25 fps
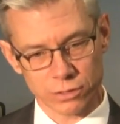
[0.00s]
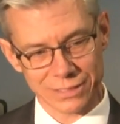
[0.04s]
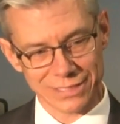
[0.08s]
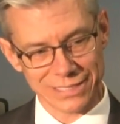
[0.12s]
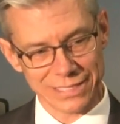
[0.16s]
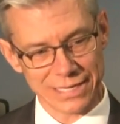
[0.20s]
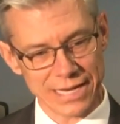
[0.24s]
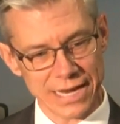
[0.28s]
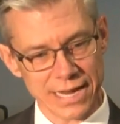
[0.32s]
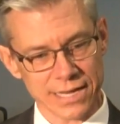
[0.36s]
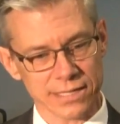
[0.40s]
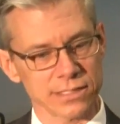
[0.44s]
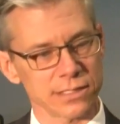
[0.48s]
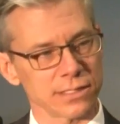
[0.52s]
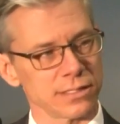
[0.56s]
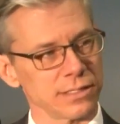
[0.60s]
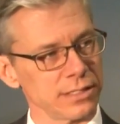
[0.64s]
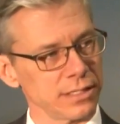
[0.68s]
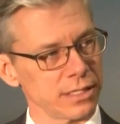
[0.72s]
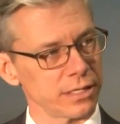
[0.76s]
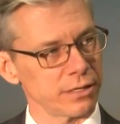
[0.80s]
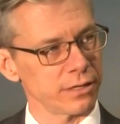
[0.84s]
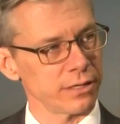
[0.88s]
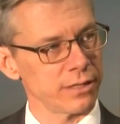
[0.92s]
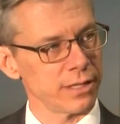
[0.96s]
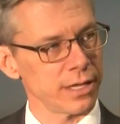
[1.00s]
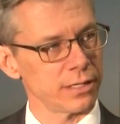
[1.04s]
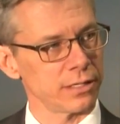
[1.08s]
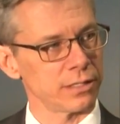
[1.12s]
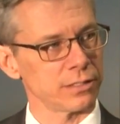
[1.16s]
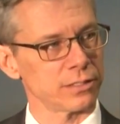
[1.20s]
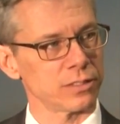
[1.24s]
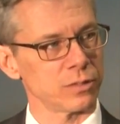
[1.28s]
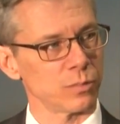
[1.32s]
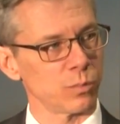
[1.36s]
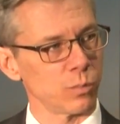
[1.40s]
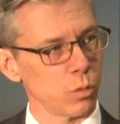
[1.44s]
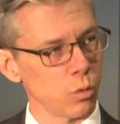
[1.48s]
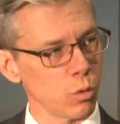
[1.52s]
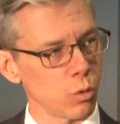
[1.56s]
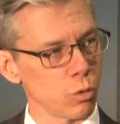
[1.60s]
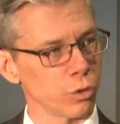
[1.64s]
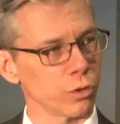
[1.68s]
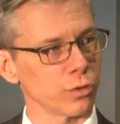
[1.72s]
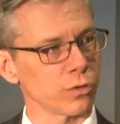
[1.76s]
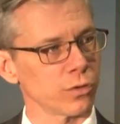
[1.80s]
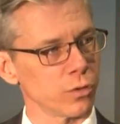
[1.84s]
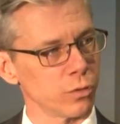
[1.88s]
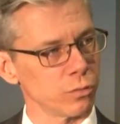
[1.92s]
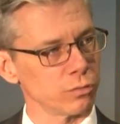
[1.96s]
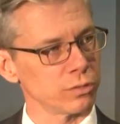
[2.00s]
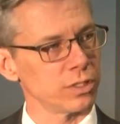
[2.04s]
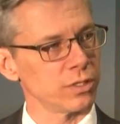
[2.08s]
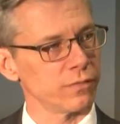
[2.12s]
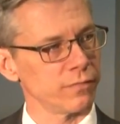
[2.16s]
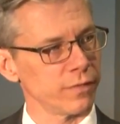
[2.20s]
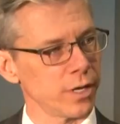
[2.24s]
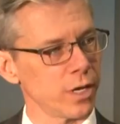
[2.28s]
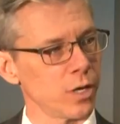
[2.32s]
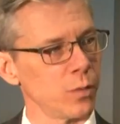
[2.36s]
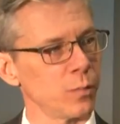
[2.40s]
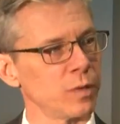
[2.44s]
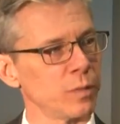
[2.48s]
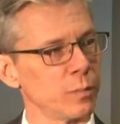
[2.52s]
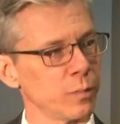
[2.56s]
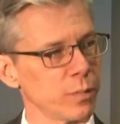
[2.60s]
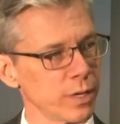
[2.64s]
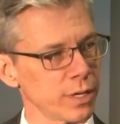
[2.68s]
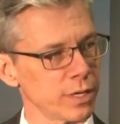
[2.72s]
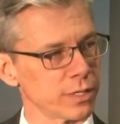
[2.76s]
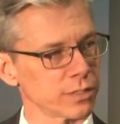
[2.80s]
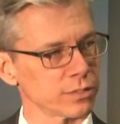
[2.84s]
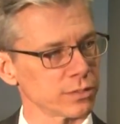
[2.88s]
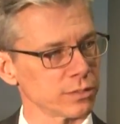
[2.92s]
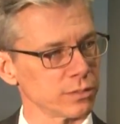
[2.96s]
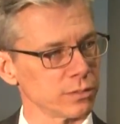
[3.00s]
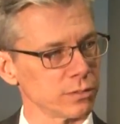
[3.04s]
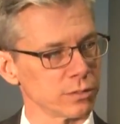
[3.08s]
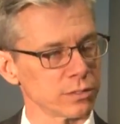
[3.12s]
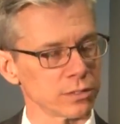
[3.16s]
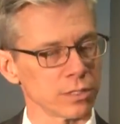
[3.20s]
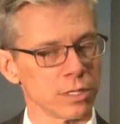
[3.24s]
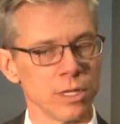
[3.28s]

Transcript: is necessary then to support those development parcels.